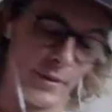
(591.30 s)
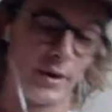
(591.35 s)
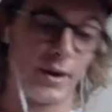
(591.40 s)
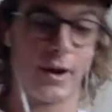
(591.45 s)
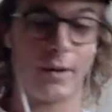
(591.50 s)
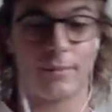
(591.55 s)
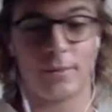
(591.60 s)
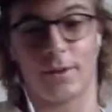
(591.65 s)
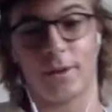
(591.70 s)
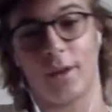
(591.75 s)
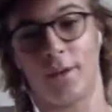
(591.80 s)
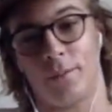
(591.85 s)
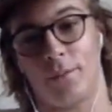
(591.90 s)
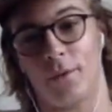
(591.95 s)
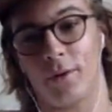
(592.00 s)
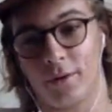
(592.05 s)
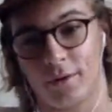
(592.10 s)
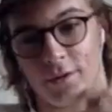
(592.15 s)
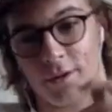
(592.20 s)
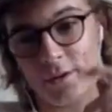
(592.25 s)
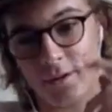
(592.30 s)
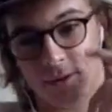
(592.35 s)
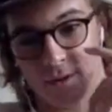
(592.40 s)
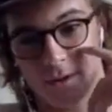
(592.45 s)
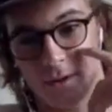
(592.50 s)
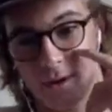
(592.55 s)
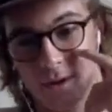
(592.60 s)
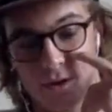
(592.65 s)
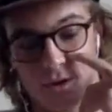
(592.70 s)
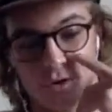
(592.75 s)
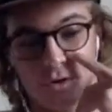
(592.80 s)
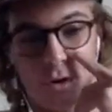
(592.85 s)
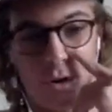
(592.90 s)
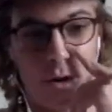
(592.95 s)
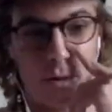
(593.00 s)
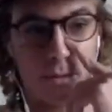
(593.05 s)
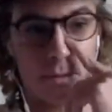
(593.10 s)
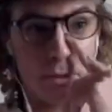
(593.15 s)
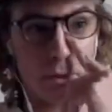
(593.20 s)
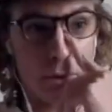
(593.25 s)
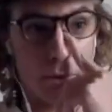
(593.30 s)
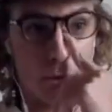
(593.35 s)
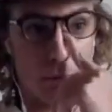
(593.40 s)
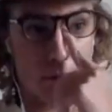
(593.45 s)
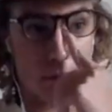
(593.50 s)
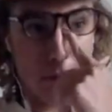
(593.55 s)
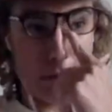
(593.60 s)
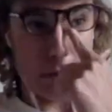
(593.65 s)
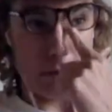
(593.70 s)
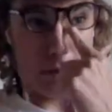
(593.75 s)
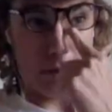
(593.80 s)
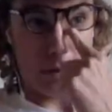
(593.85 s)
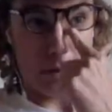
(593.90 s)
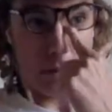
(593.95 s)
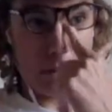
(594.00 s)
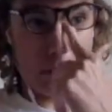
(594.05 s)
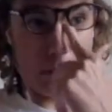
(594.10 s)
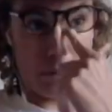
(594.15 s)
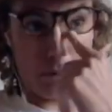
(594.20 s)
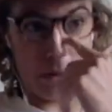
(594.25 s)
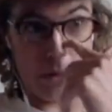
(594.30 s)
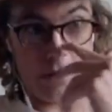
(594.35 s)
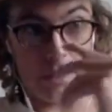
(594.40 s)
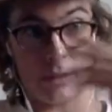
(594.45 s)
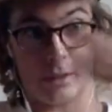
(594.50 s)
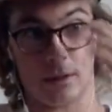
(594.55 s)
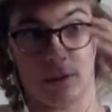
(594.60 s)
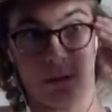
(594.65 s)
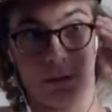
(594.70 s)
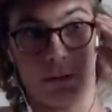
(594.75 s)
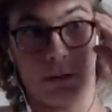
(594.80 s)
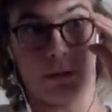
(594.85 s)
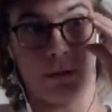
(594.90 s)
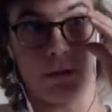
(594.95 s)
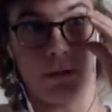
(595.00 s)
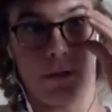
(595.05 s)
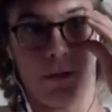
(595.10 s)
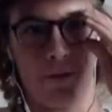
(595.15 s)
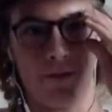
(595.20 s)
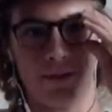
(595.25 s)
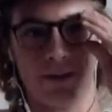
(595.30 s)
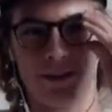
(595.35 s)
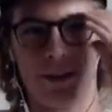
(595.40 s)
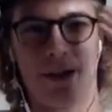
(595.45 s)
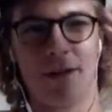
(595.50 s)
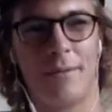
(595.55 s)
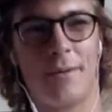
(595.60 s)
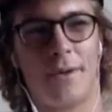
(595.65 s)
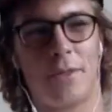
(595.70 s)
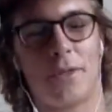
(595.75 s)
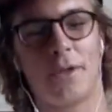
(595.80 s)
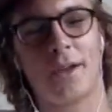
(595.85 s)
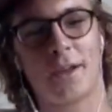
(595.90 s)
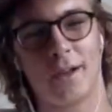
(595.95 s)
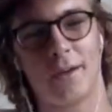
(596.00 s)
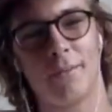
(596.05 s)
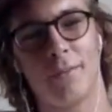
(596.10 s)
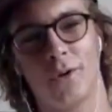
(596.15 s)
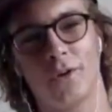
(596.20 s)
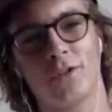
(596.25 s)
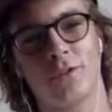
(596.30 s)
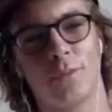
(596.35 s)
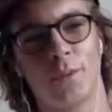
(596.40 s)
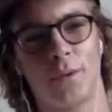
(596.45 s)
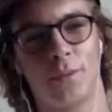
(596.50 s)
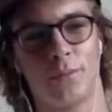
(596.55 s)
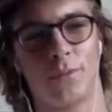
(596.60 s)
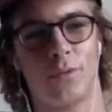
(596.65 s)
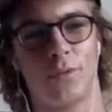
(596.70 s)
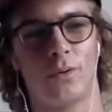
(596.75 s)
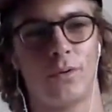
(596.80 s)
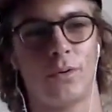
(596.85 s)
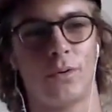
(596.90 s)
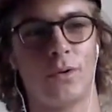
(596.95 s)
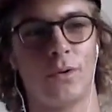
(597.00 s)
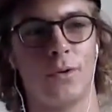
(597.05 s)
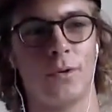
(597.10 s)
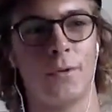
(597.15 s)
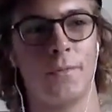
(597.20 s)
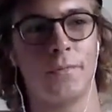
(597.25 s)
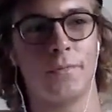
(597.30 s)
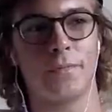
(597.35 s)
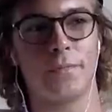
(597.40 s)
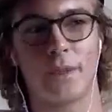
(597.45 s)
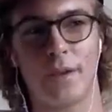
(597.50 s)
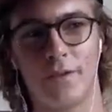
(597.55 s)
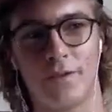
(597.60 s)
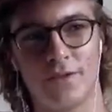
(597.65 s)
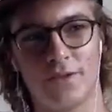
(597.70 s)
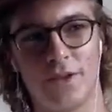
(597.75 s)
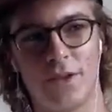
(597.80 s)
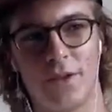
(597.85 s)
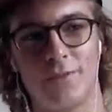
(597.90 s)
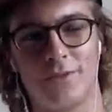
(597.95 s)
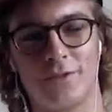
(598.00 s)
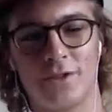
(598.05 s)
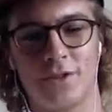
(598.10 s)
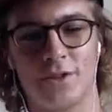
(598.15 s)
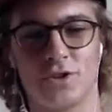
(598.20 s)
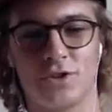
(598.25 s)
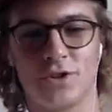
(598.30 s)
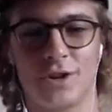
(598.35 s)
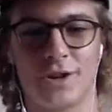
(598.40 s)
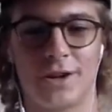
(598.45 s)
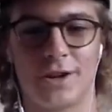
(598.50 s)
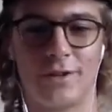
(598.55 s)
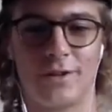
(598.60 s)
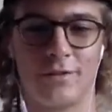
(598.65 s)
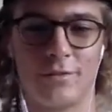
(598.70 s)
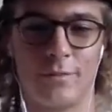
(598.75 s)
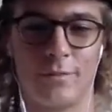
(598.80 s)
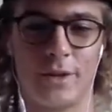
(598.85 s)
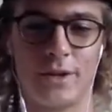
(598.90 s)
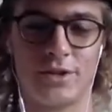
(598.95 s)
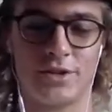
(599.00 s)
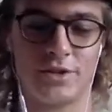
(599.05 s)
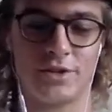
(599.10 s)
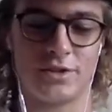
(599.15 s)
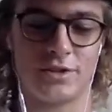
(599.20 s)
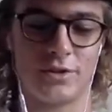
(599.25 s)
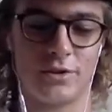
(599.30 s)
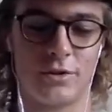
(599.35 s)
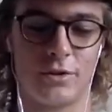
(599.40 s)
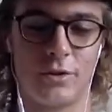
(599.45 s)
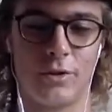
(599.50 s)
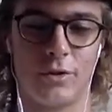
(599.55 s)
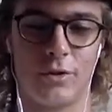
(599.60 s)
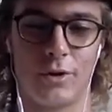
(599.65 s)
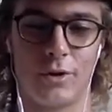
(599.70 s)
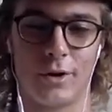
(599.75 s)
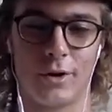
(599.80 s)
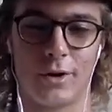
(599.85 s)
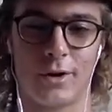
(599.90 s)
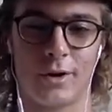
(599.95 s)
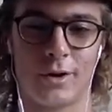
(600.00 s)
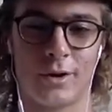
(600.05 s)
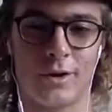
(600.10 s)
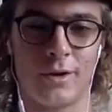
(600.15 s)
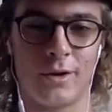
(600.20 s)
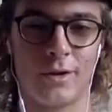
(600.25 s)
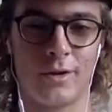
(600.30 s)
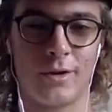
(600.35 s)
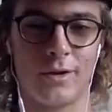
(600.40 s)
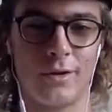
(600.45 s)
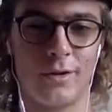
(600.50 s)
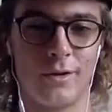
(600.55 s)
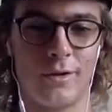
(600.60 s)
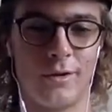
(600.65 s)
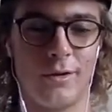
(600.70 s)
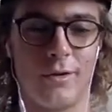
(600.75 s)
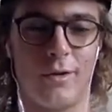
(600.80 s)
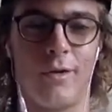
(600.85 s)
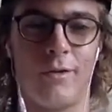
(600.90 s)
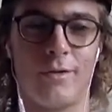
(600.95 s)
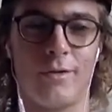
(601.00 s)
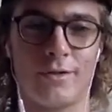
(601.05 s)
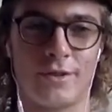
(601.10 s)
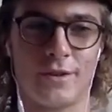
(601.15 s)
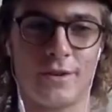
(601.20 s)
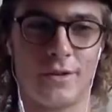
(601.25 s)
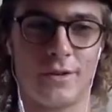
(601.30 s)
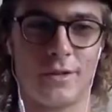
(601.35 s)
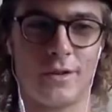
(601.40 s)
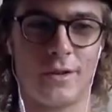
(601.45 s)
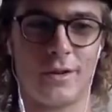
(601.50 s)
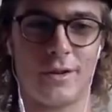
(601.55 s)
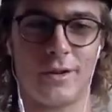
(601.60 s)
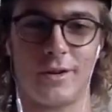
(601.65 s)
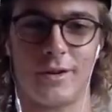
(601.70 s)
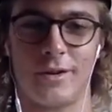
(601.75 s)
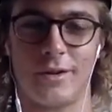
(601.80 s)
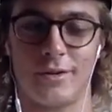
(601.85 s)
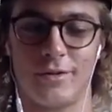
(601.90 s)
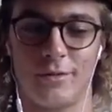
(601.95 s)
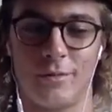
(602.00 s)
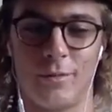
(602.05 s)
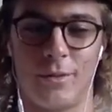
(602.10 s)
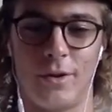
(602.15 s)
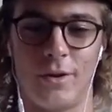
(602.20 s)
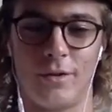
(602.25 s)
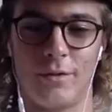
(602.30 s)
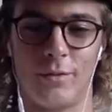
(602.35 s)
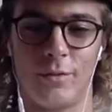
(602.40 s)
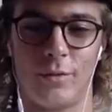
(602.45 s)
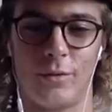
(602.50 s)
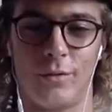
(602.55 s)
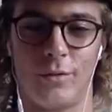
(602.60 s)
hyped on that part since the day it dropped. And every time, I think most people, every time you see a trick on those benches in New York, you're always gonna think of Dylan's Impossible